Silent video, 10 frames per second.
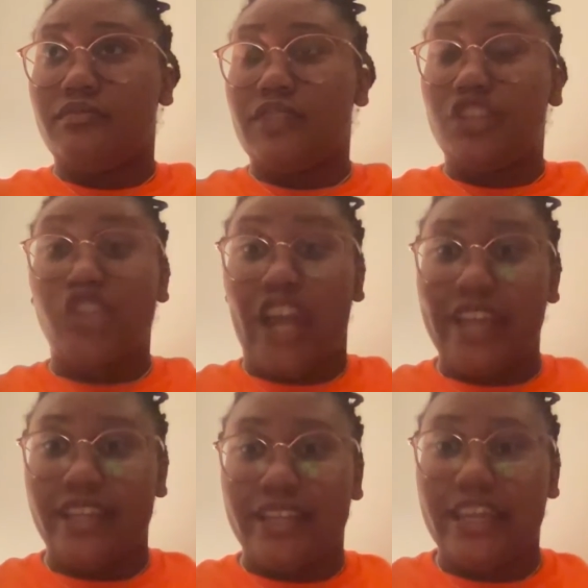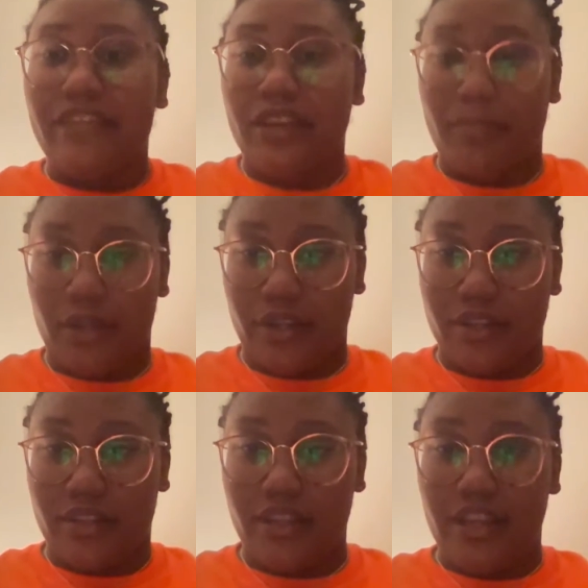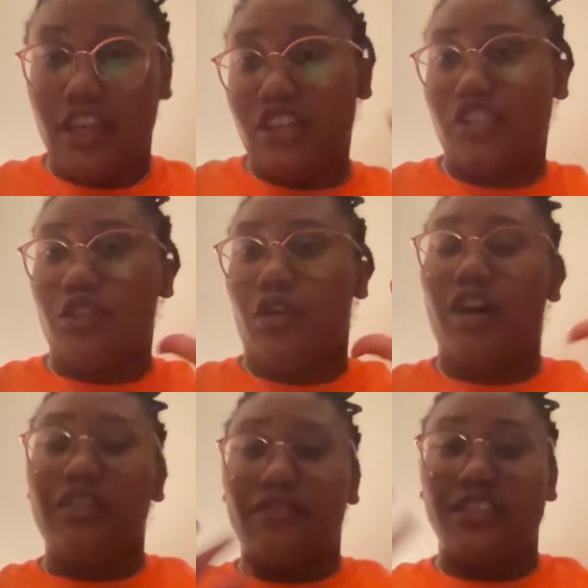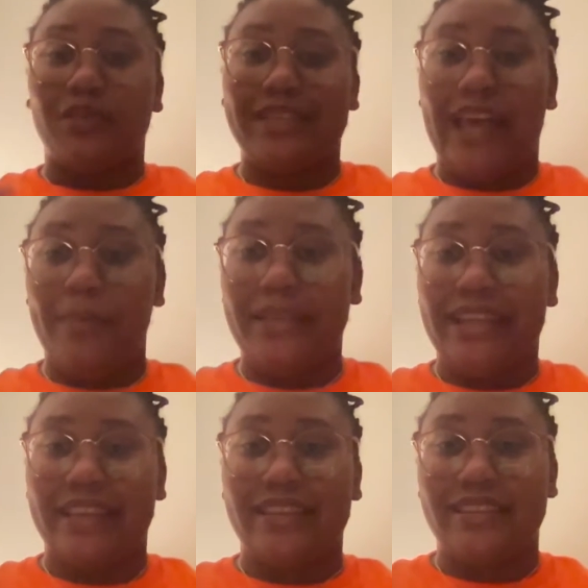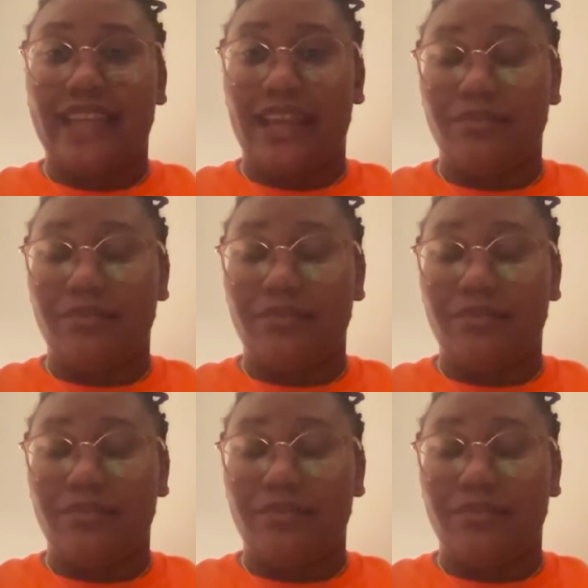China giving birth. So all of this was happening at the same